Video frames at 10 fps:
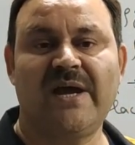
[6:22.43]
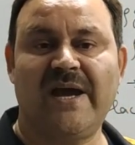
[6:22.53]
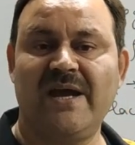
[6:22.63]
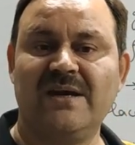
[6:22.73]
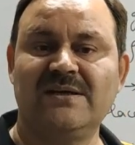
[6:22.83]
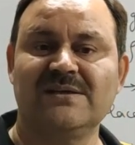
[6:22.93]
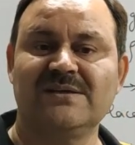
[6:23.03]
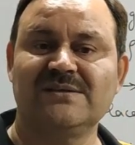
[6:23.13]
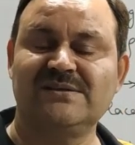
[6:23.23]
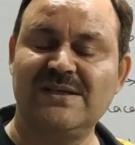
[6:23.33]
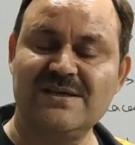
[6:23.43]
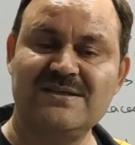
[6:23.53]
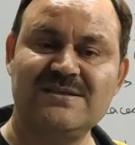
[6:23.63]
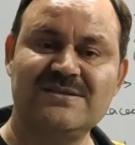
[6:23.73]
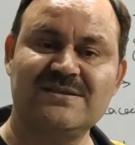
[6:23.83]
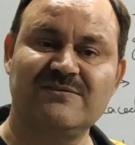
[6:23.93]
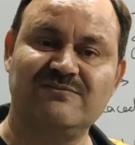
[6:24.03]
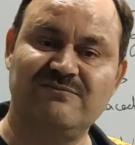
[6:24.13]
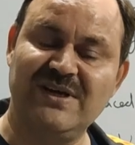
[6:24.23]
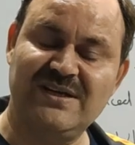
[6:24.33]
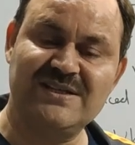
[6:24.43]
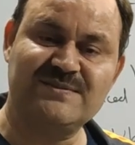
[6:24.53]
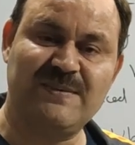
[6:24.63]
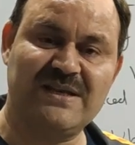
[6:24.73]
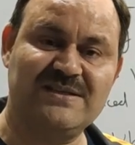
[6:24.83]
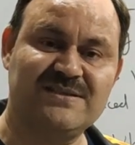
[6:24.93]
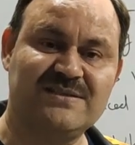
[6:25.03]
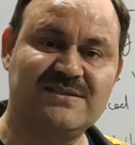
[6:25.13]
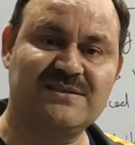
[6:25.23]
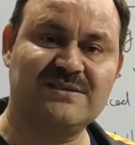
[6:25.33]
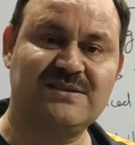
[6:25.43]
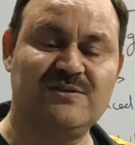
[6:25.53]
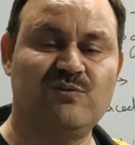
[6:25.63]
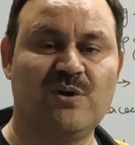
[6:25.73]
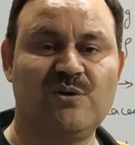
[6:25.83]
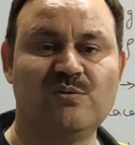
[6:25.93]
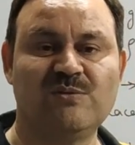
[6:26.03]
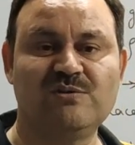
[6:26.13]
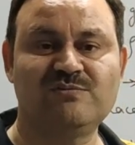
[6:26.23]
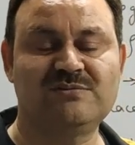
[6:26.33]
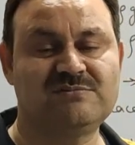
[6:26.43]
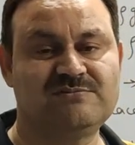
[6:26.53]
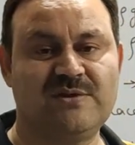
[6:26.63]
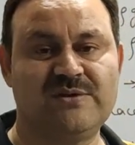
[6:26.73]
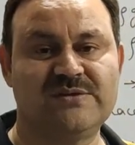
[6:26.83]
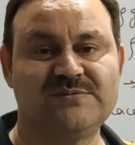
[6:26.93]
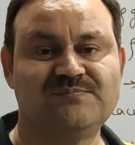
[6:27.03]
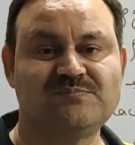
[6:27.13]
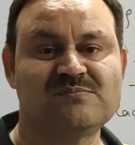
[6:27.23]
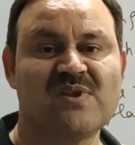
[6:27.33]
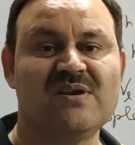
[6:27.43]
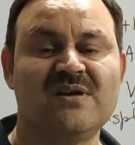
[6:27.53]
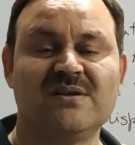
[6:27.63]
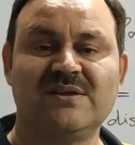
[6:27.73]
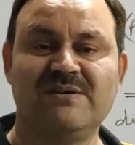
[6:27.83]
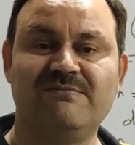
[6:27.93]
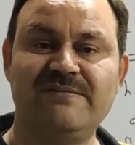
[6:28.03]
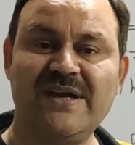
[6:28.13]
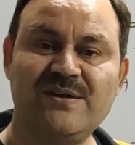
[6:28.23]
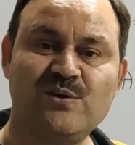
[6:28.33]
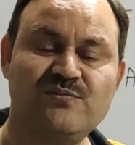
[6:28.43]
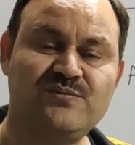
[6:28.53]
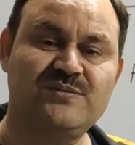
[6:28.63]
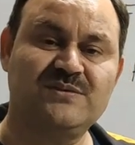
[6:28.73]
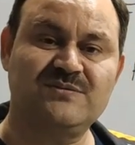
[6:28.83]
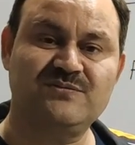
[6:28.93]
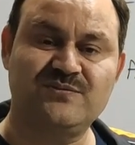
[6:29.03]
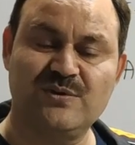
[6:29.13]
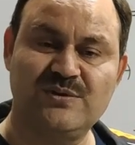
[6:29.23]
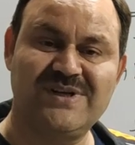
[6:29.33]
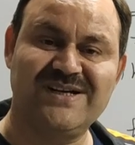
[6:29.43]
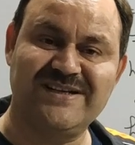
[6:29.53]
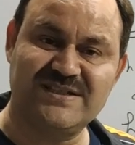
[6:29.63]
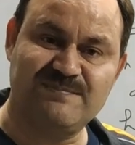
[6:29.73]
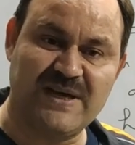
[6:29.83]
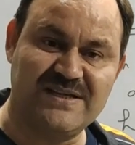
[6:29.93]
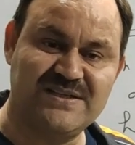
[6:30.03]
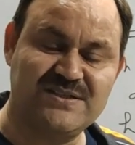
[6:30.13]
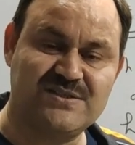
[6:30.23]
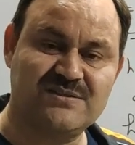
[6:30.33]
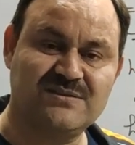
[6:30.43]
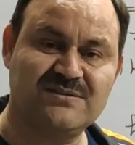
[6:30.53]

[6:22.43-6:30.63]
and thus will displace the volume of fluid. The weight of fluid displaced